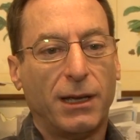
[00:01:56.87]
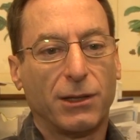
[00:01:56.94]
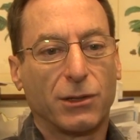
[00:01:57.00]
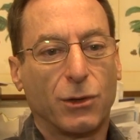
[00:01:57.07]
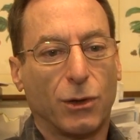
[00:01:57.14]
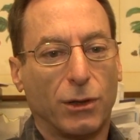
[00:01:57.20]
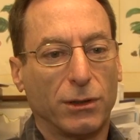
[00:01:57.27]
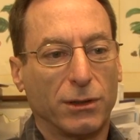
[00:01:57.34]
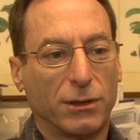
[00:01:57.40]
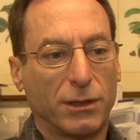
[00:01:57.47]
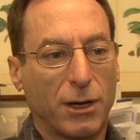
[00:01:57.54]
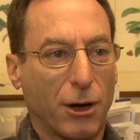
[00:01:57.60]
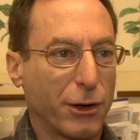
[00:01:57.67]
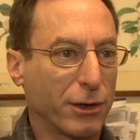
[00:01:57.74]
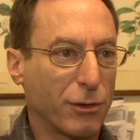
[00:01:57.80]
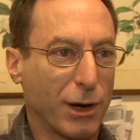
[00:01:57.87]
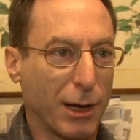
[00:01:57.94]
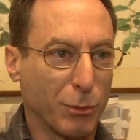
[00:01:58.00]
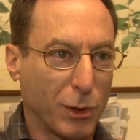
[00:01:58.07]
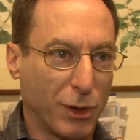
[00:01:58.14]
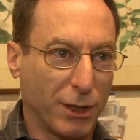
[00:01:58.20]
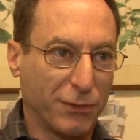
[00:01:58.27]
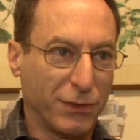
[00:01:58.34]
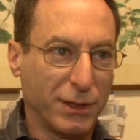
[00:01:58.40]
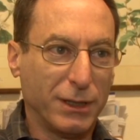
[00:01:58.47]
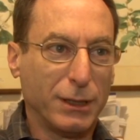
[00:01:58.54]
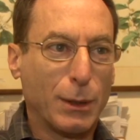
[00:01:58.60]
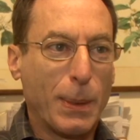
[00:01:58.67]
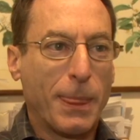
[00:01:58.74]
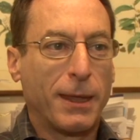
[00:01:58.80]
is called current crop
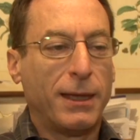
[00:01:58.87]
coffee.